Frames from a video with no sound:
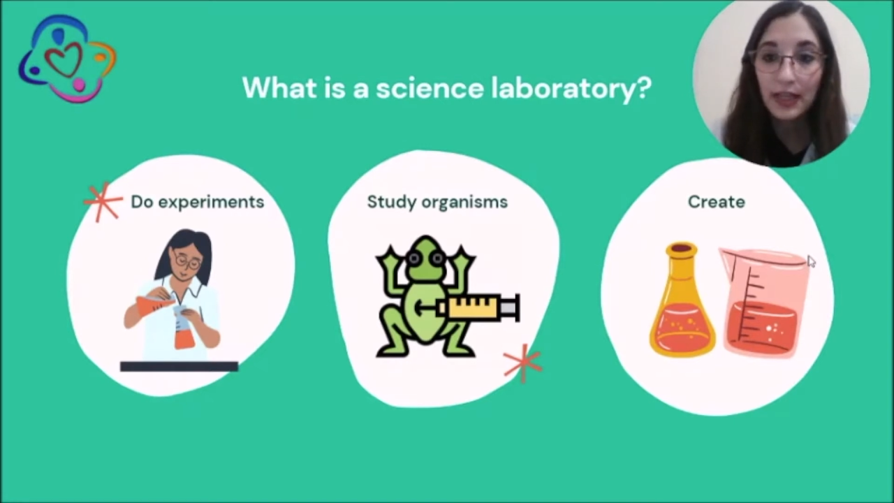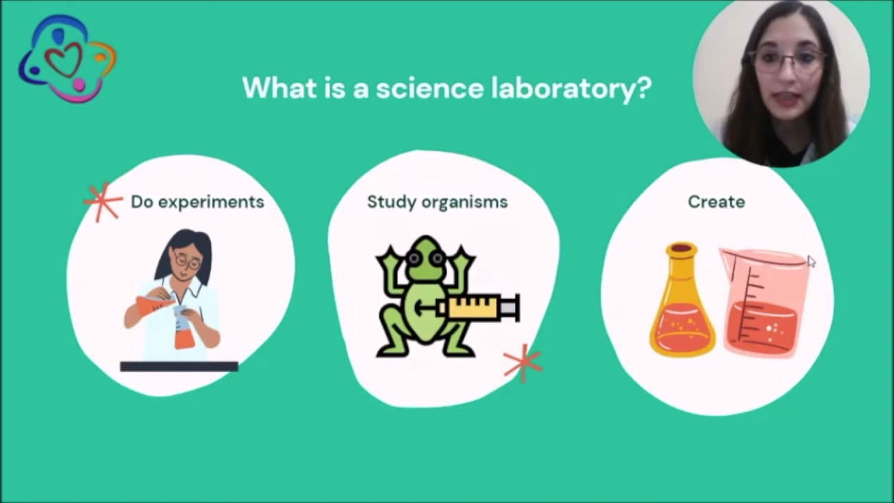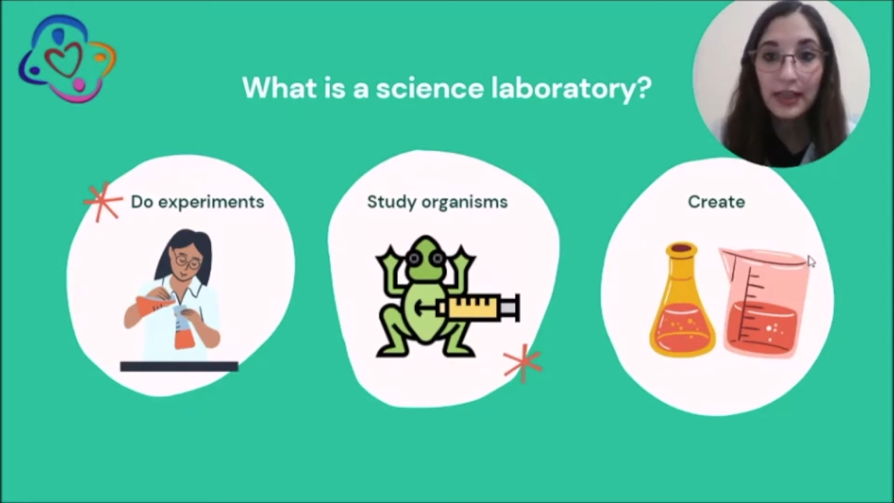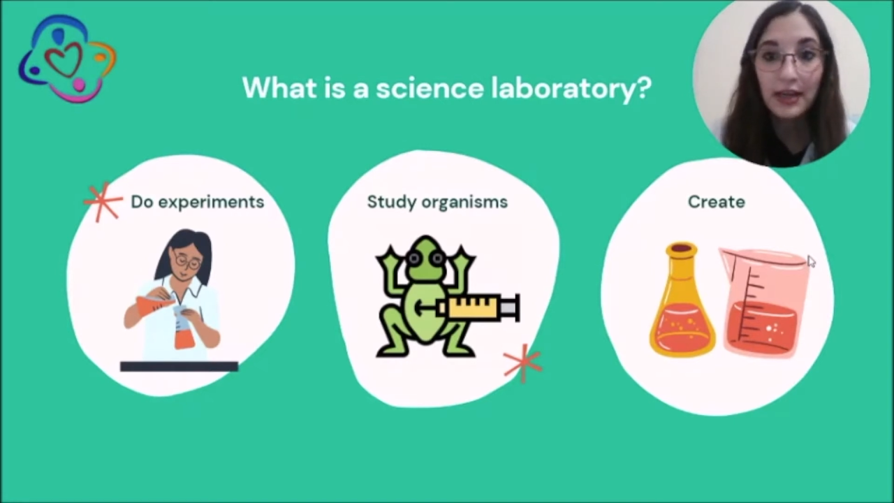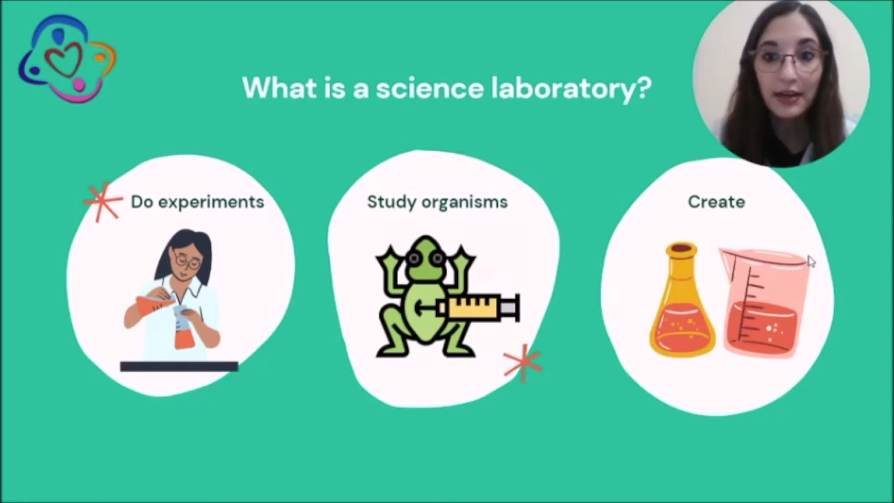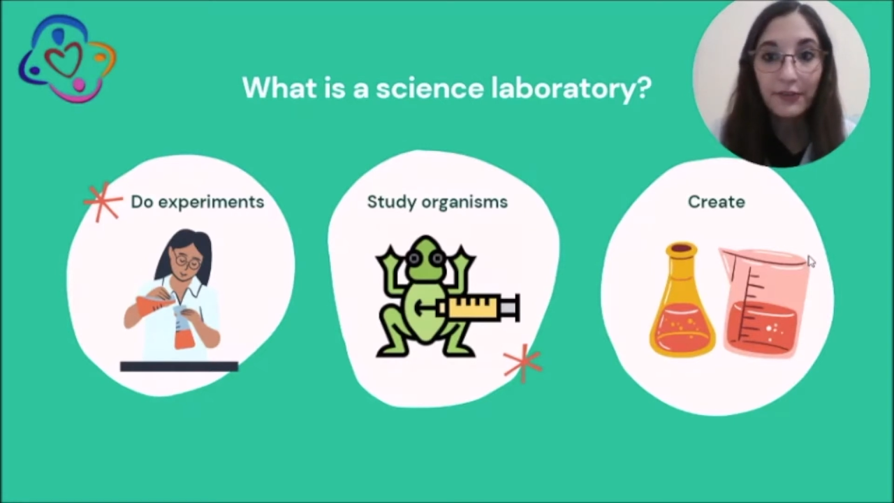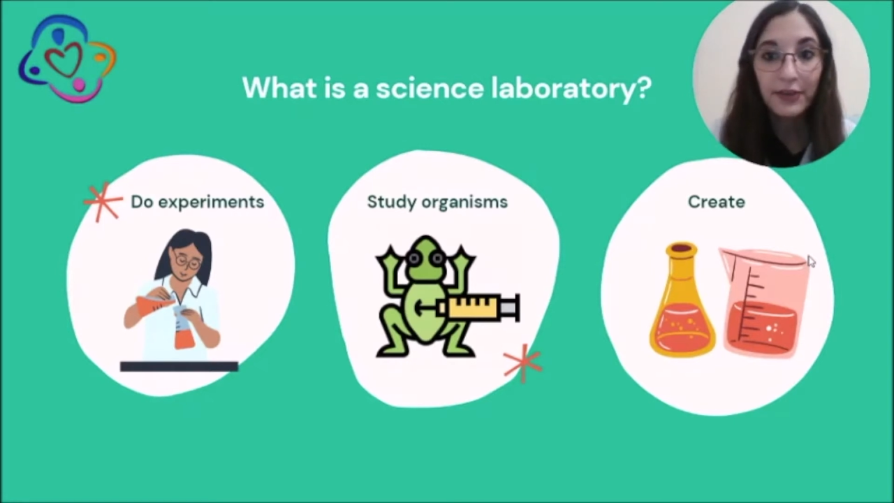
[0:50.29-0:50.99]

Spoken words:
a lot of